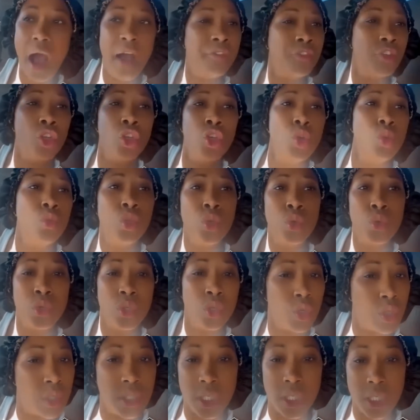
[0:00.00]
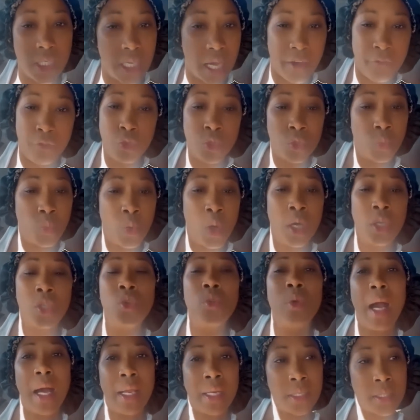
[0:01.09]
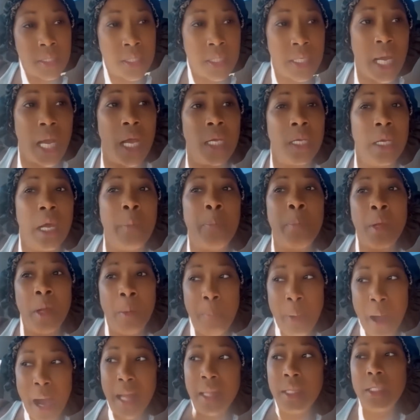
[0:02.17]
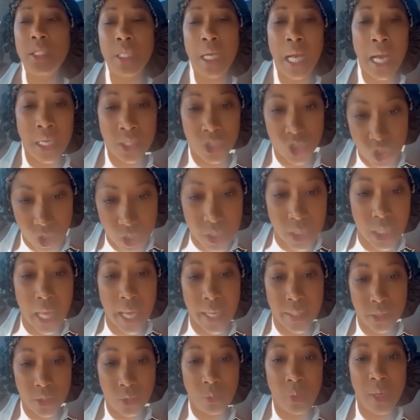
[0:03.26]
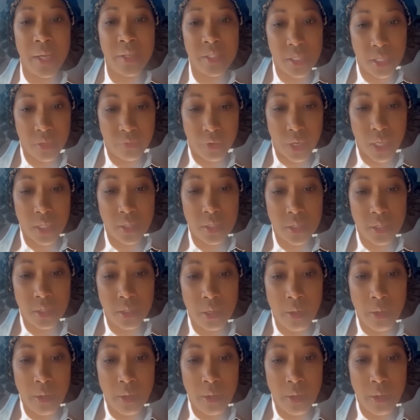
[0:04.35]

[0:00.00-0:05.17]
after you do the, the devil's work, you got to stand up and apologize just like the rest of us.